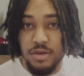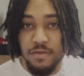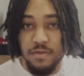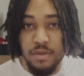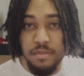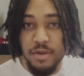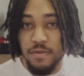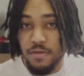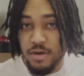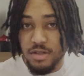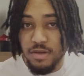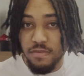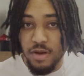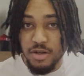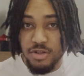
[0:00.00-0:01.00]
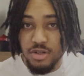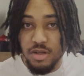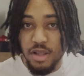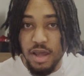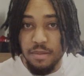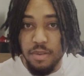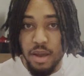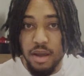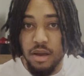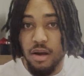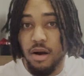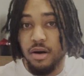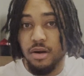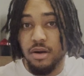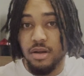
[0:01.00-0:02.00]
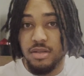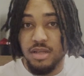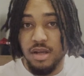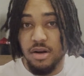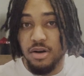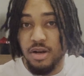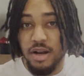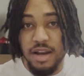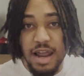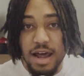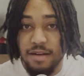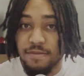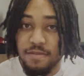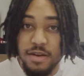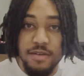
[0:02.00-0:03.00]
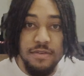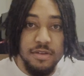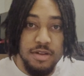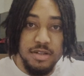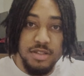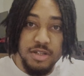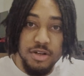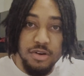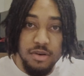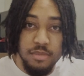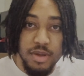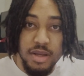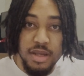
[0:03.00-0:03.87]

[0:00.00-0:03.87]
from the First Avenger that Peggy Carter considered not fit for the serum,